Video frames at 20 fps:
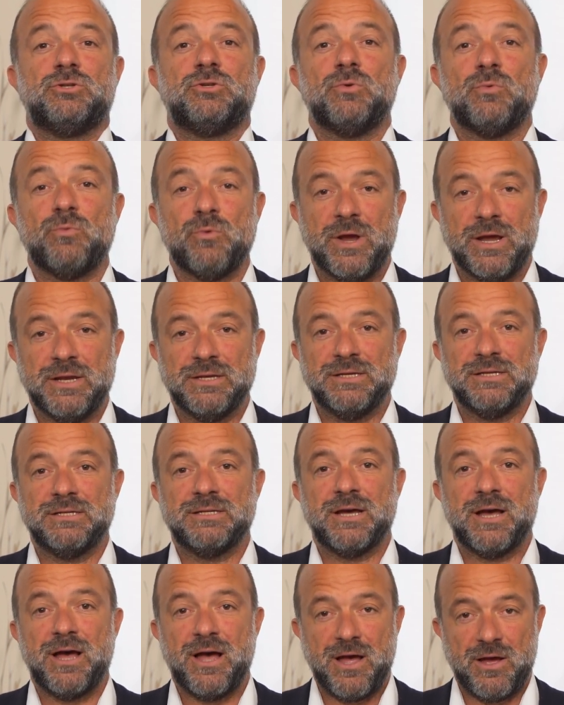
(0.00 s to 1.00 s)
to rent
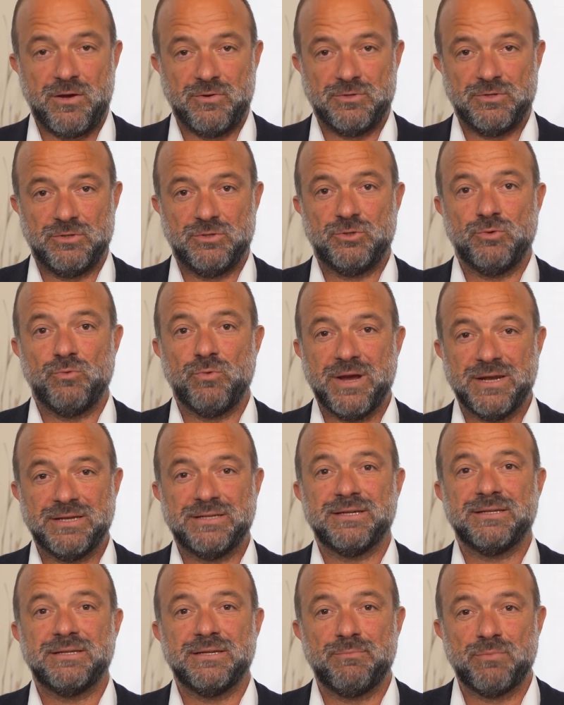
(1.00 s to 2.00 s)
it out, to
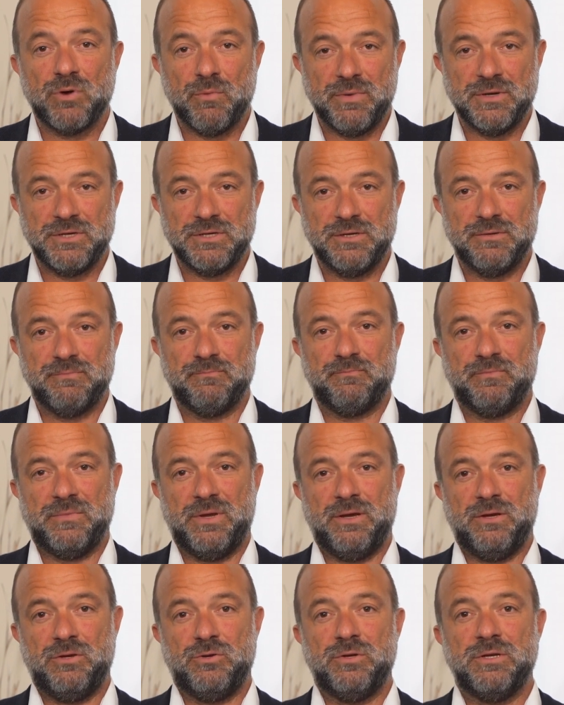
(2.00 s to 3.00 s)
rent the property.
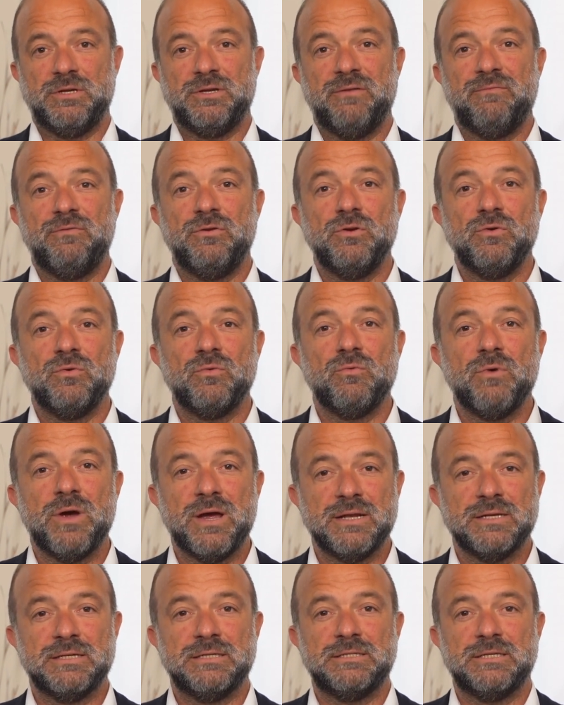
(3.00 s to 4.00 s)
And you need, if you
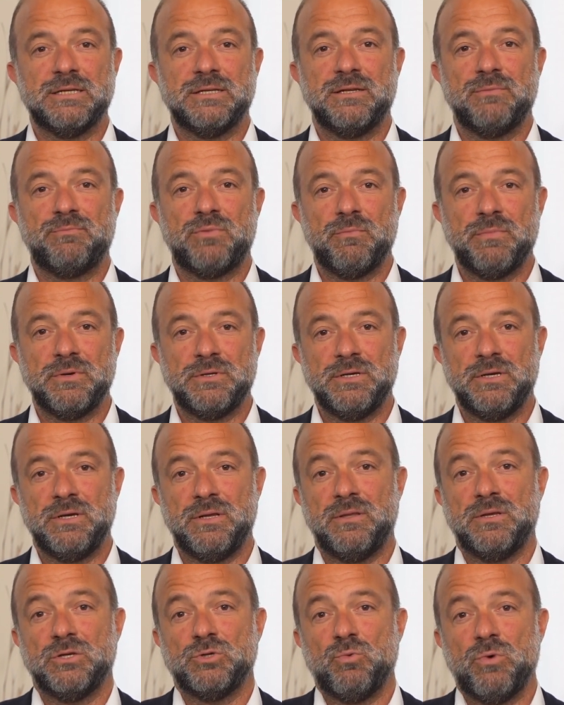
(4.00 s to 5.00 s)
rent the property
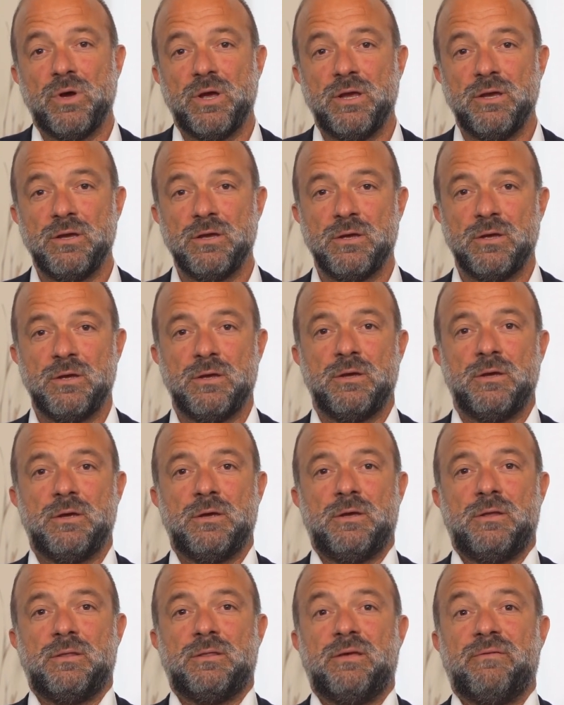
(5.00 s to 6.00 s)
in this way,
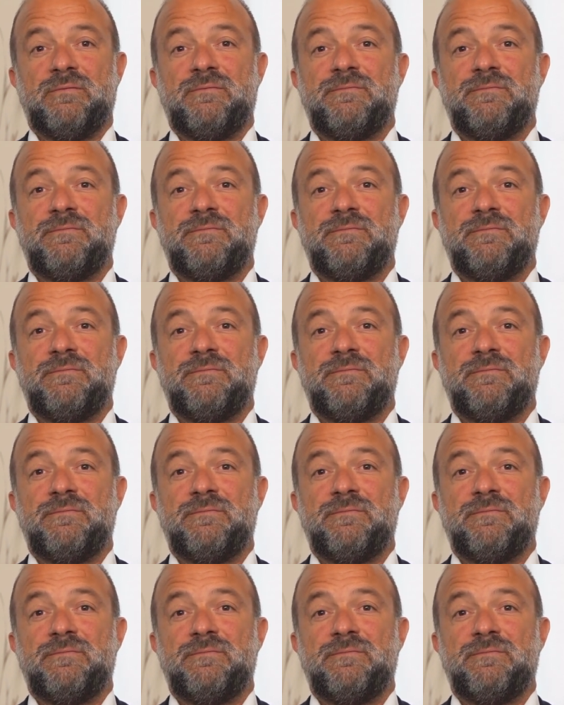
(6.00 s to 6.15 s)
the